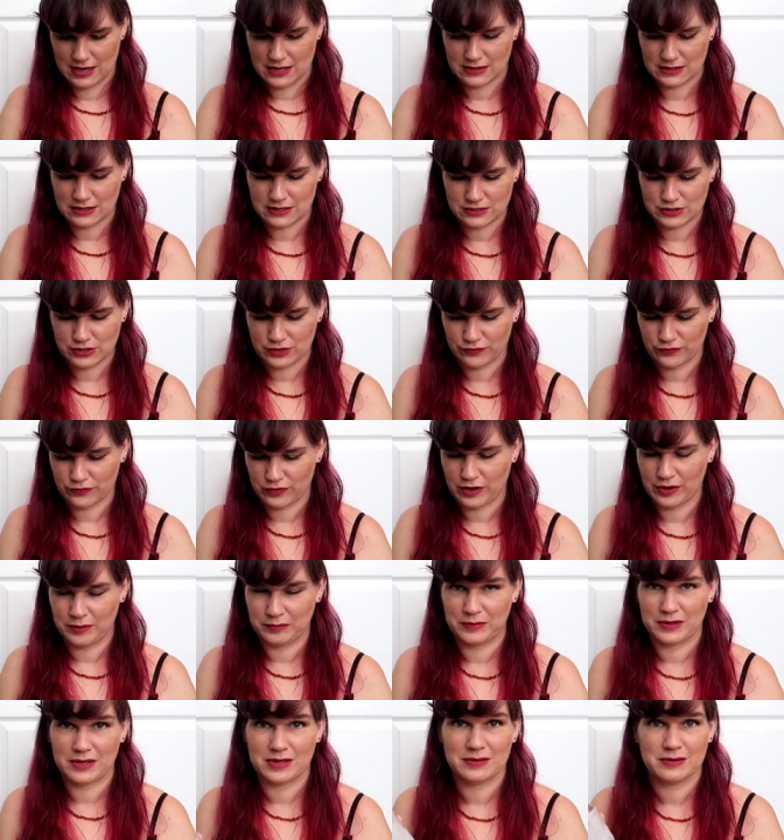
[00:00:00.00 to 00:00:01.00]
These are
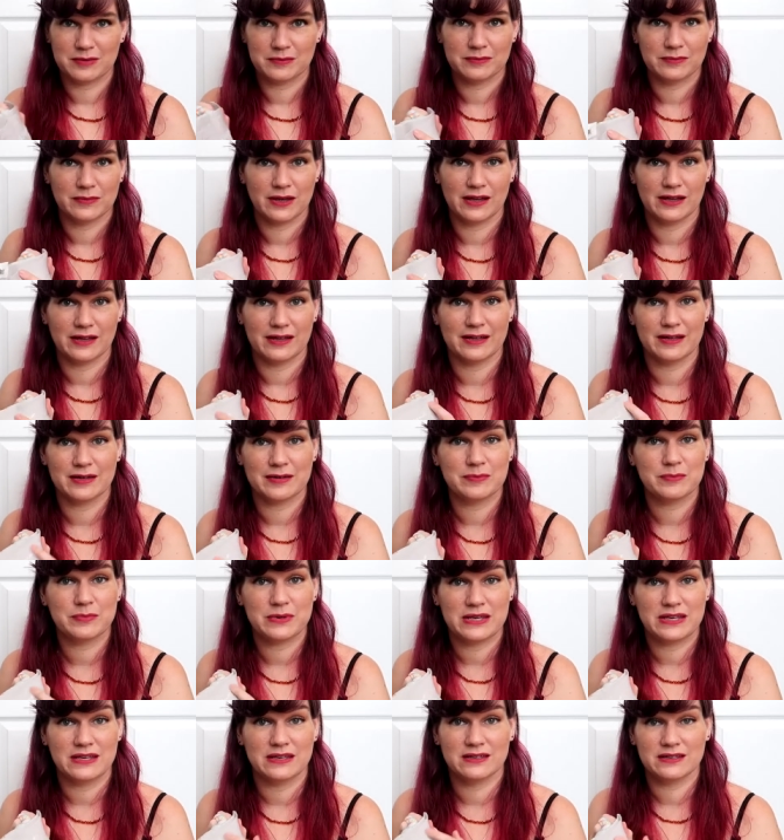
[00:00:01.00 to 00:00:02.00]
from uh,
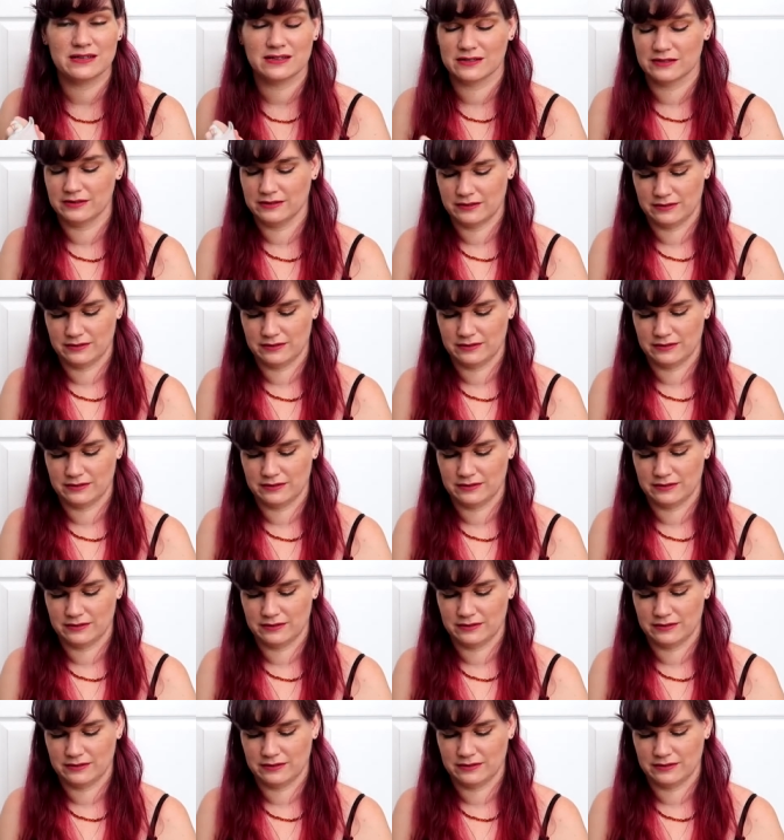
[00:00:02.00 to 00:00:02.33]
Pink.